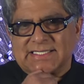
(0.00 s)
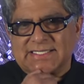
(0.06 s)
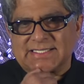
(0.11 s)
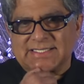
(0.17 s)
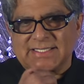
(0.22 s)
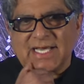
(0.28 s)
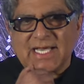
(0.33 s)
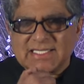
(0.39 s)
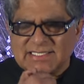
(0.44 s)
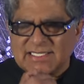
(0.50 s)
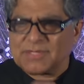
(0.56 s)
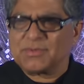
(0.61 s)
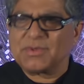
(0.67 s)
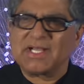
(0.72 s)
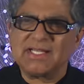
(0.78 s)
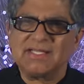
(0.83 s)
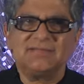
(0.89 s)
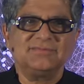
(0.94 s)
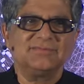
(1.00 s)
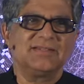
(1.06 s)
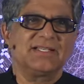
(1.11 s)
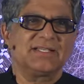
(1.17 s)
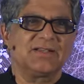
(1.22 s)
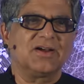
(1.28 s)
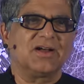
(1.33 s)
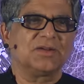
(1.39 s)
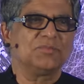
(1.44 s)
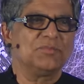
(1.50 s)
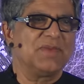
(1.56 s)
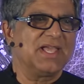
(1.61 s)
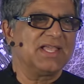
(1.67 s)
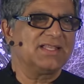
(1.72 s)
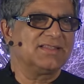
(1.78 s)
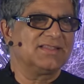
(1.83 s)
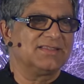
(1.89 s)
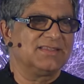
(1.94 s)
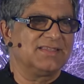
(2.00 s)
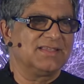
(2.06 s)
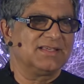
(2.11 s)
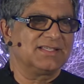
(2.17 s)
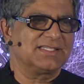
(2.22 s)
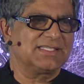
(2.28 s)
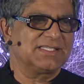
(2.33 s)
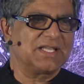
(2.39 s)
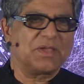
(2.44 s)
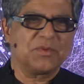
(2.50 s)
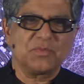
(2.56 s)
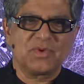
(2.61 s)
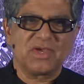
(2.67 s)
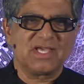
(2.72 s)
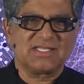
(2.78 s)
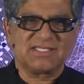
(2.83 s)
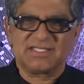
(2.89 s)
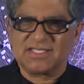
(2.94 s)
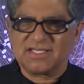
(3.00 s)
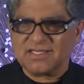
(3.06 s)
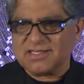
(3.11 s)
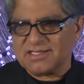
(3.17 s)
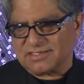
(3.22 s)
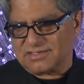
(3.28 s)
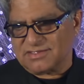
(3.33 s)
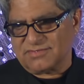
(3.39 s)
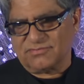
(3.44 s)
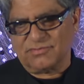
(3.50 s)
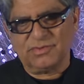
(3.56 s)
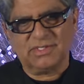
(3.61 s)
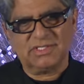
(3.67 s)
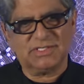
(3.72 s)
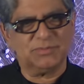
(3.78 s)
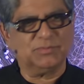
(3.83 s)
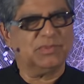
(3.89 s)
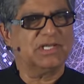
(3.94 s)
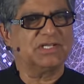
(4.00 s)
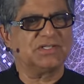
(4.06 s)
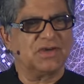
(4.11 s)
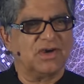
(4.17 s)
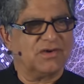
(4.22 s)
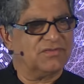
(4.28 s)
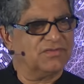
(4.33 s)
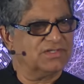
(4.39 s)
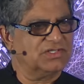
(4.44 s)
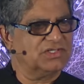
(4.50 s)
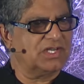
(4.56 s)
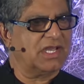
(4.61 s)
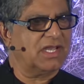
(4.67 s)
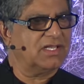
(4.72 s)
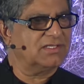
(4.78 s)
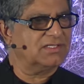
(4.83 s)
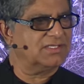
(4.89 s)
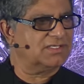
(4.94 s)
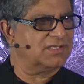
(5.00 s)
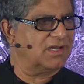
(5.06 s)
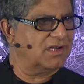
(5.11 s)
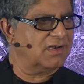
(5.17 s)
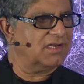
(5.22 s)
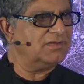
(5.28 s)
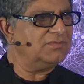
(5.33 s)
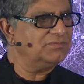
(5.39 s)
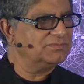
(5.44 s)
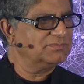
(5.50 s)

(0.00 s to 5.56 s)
So I said, well, it got made the same way as the Earth. We split off a giant star,